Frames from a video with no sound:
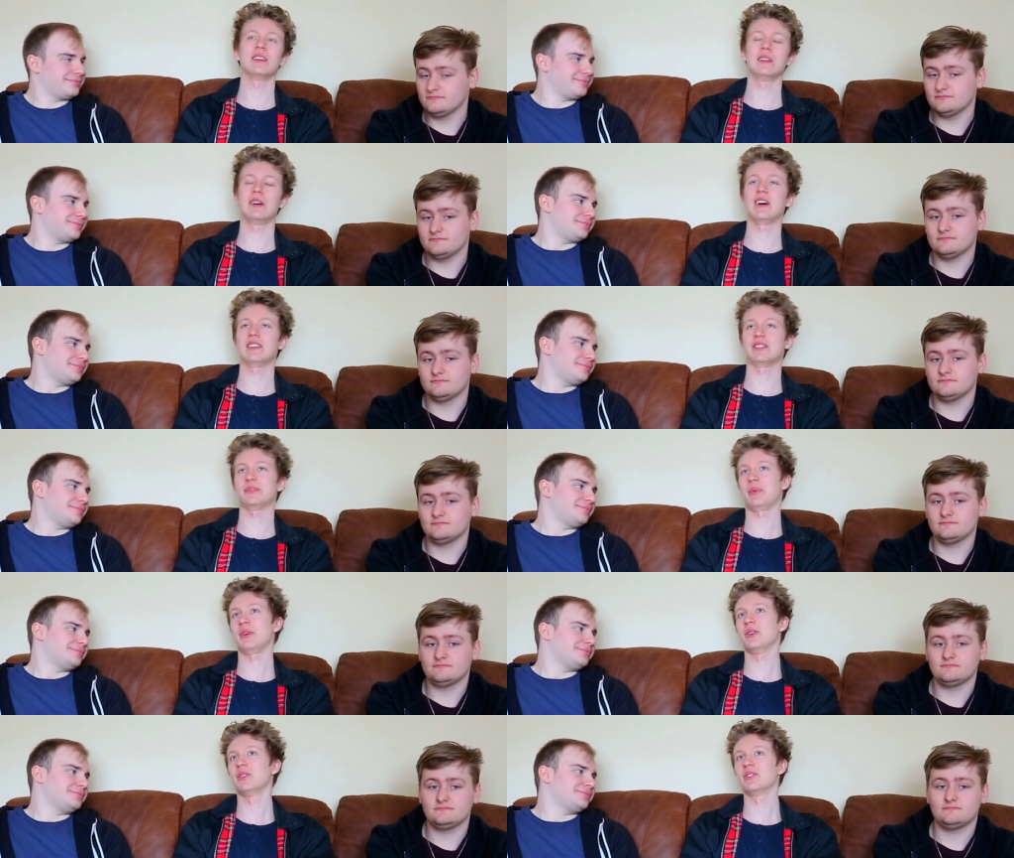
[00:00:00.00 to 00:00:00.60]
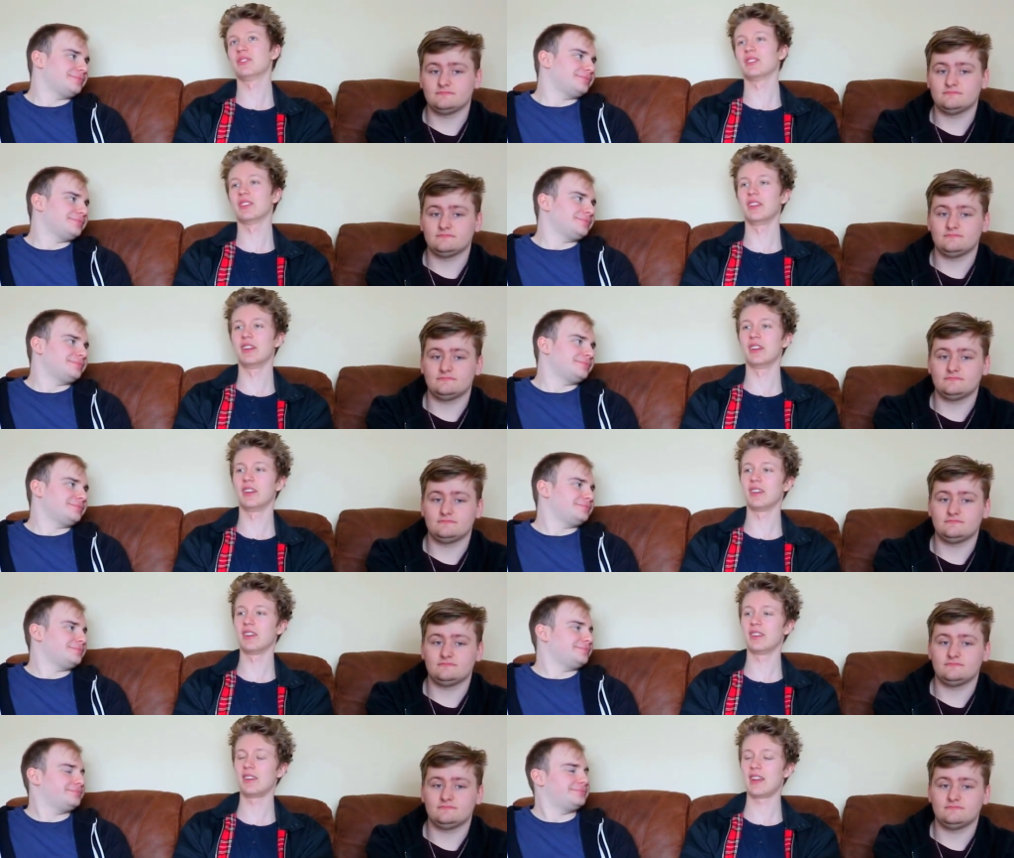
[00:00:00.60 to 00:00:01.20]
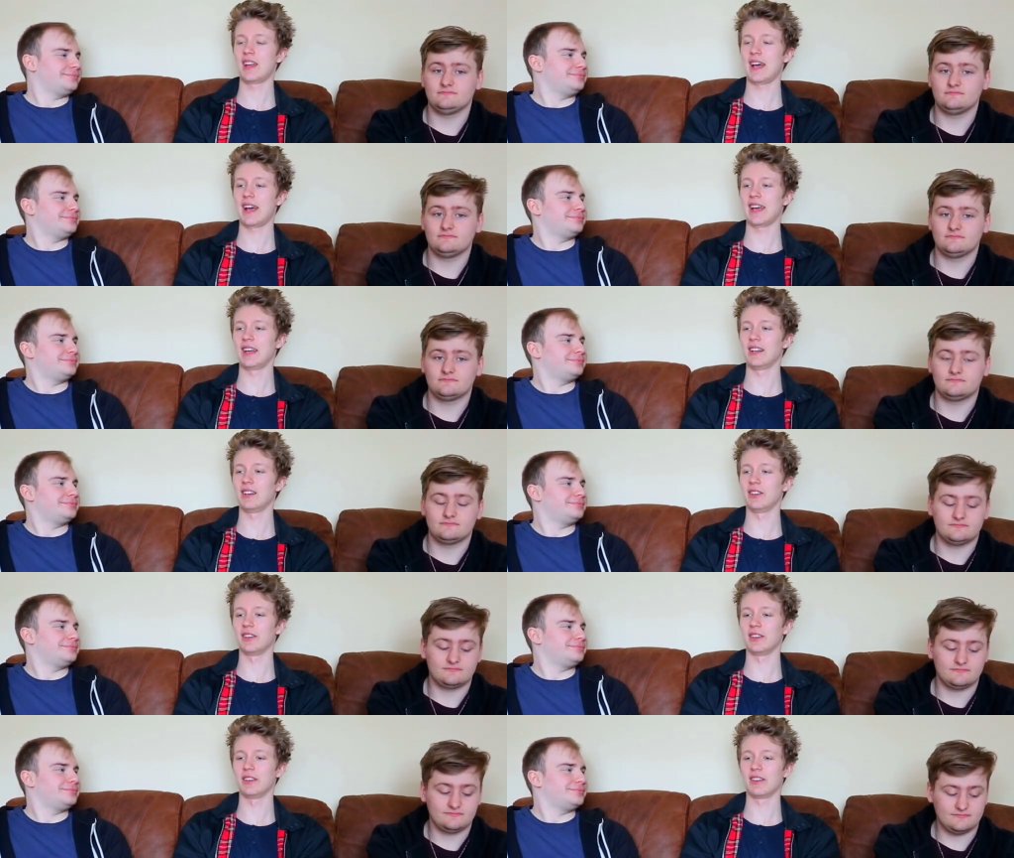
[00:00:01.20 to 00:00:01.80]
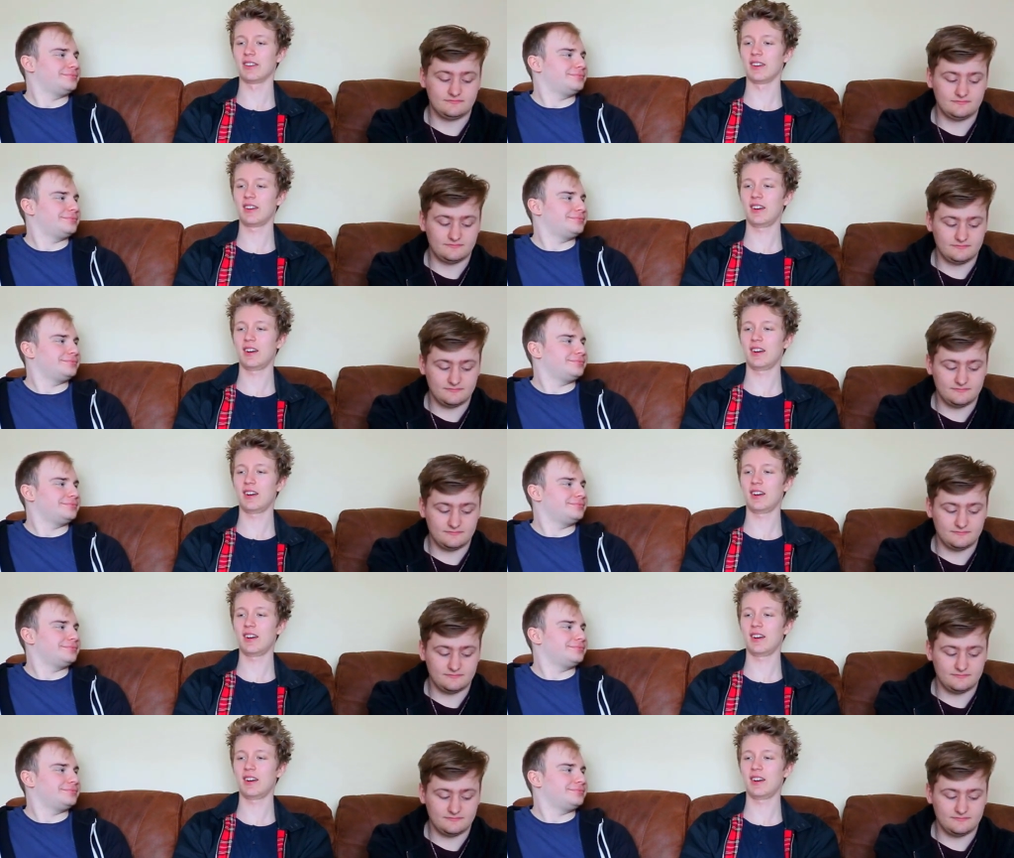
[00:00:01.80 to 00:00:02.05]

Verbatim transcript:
Speaker 1: as opposed to the alien.